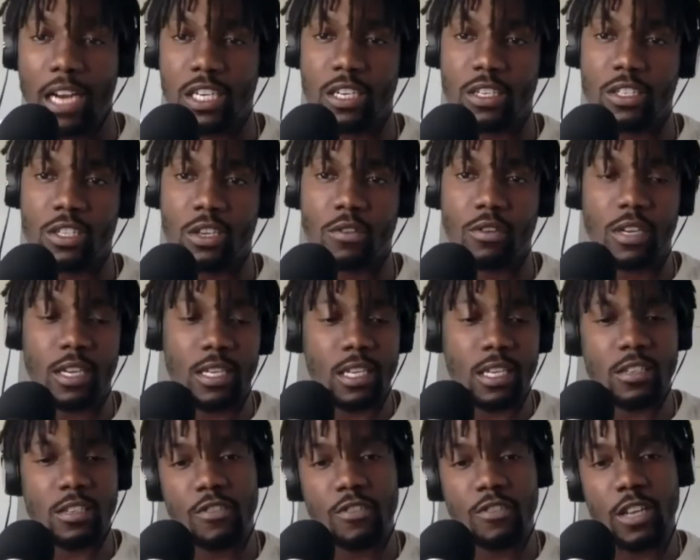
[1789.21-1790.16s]
So it
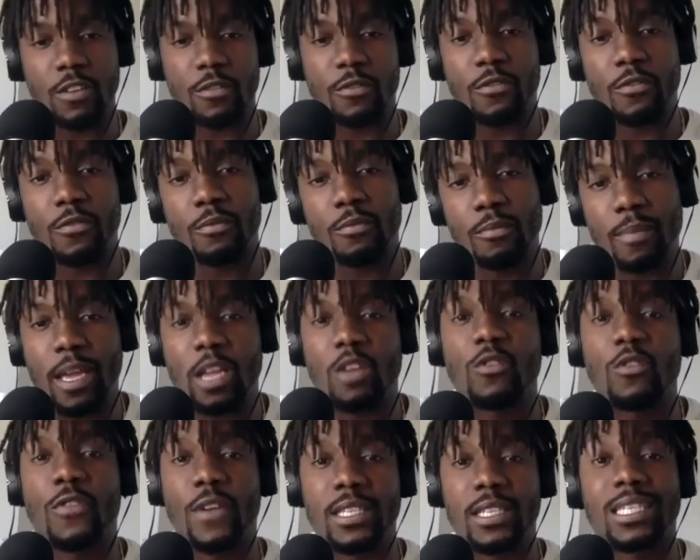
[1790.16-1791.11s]
doesn't really make you
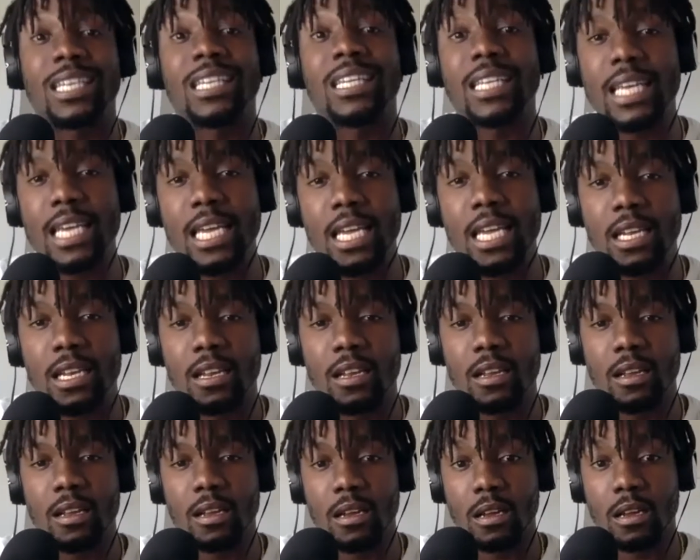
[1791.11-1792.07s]
fit to lead
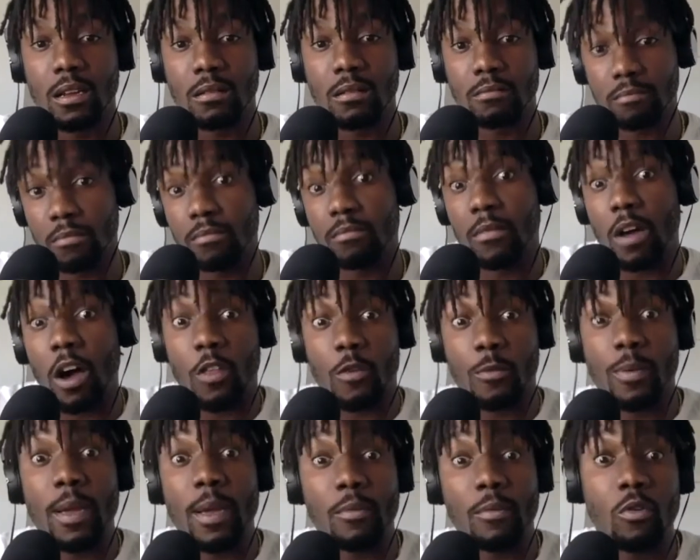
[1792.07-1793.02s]
other
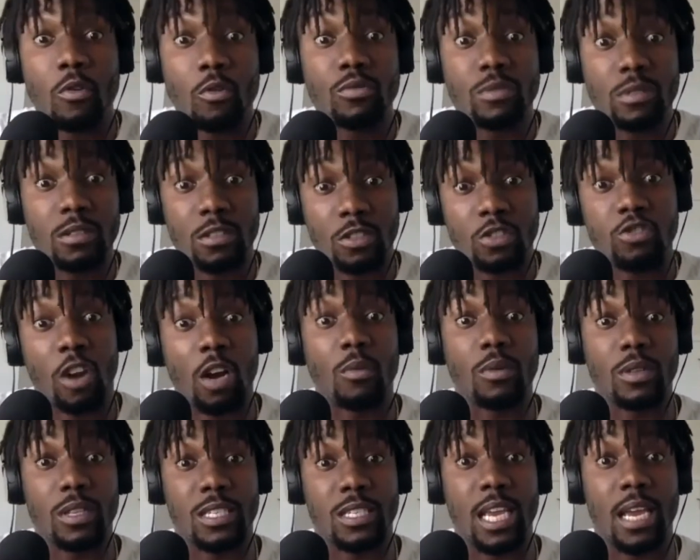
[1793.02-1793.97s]
people who struggle with the
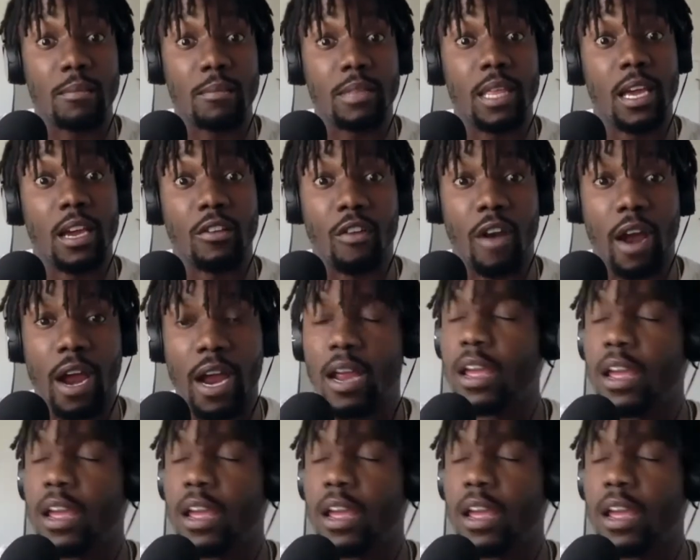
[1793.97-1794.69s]
same thing, right?